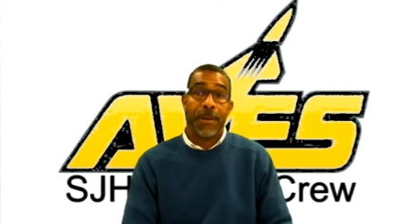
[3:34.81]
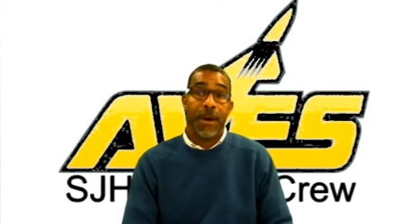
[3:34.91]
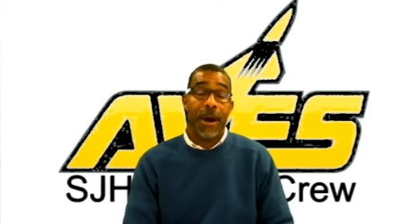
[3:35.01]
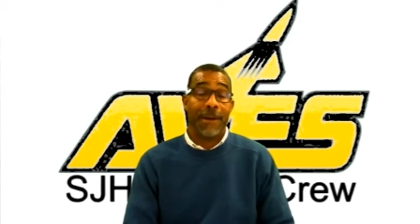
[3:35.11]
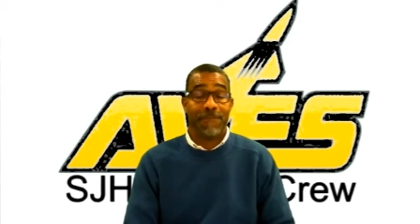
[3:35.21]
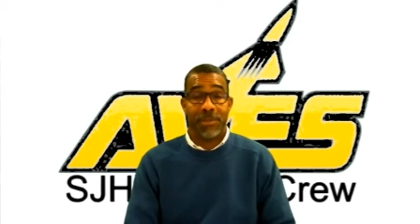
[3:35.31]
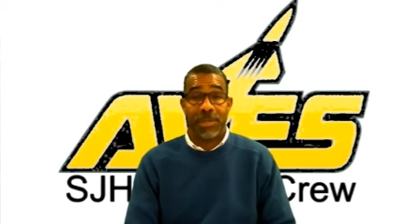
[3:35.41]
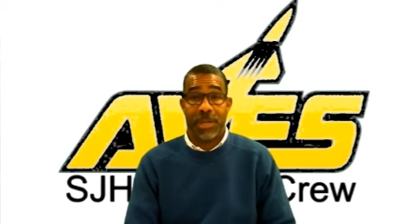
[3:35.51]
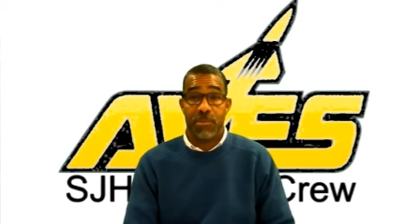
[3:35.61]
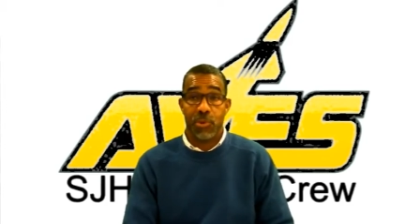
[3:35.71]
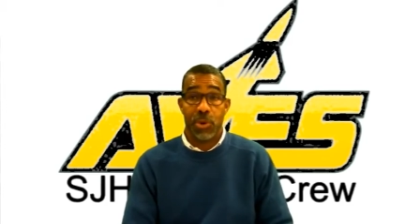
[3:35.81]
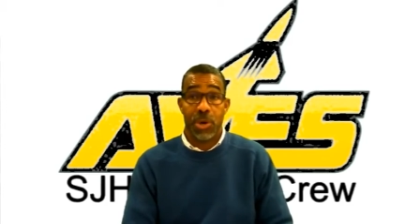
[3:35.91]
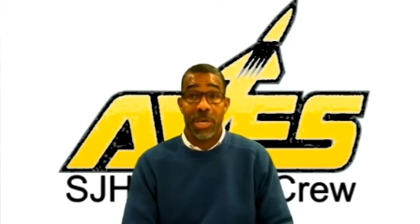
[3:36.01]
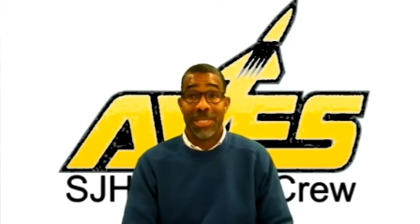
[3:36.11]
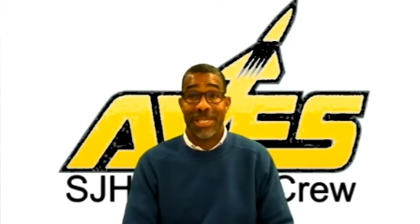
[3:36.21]
All right, Sycamore
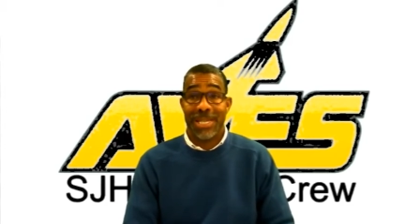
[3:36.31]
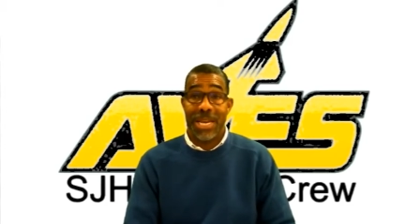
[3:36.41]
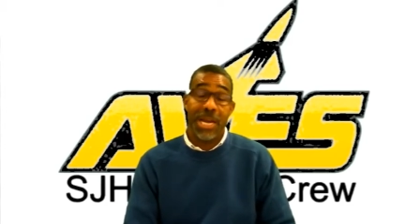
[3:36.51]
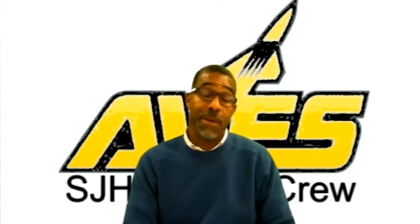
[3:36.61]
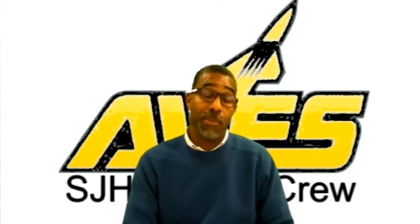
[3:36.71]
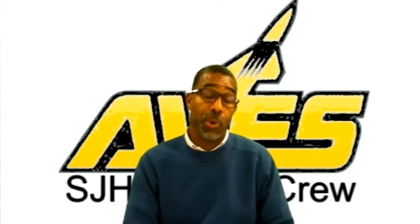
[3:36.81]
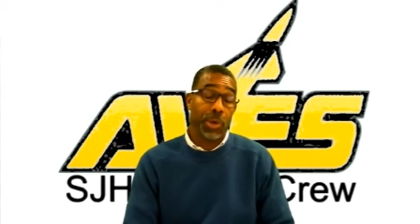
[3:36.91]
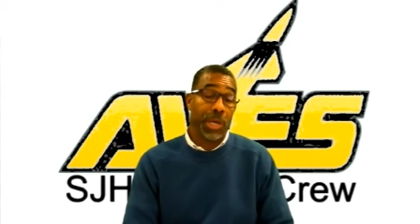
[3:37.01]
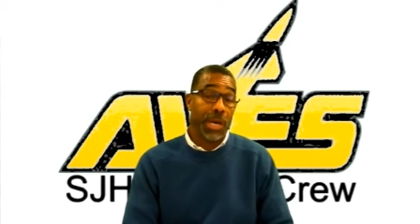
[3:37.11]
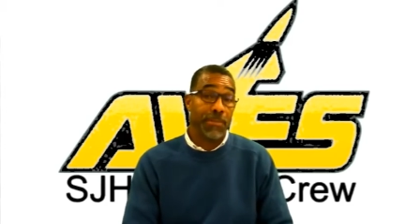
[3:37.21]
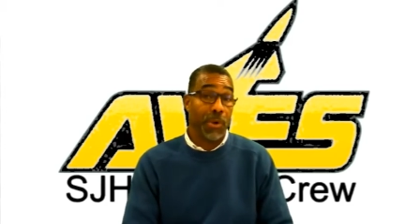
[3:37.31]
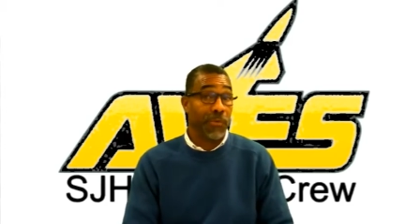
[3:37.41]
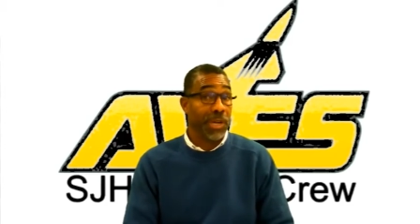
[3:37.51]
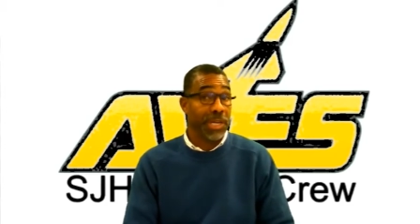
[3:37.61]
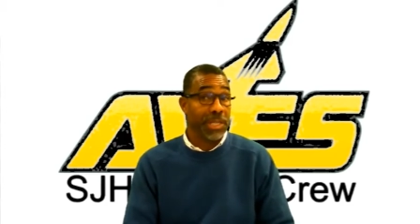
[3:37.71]
Ski and Board Club. Don't
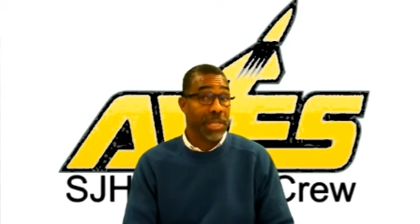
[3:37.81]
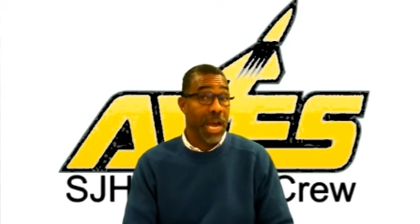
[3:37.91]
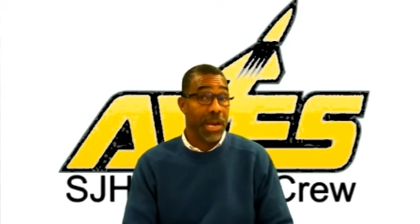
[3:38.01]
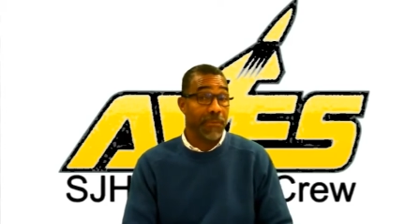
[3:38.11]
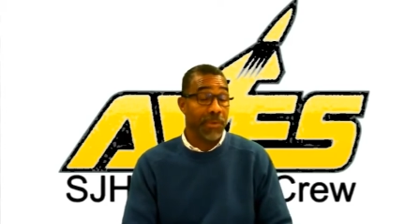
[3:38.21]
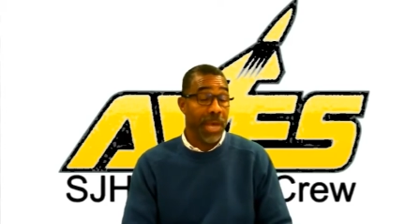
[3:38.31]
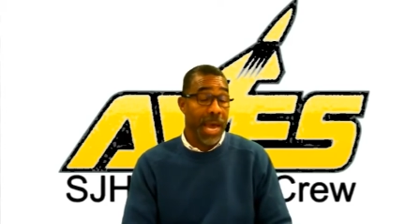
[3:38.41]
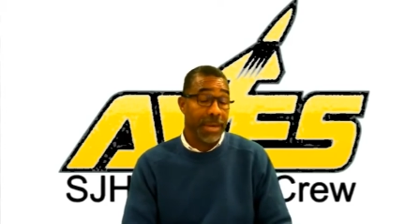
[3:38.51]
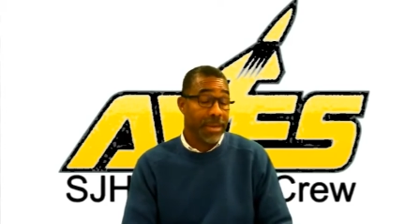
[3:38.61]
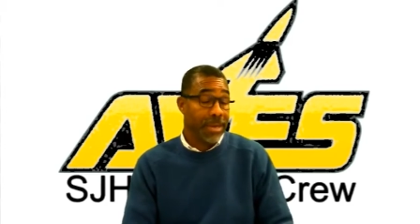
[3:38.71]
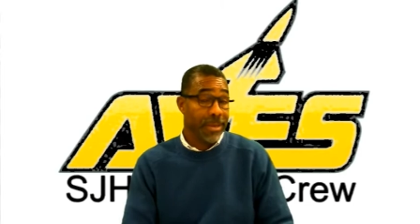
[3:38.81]
forget to sign up for that.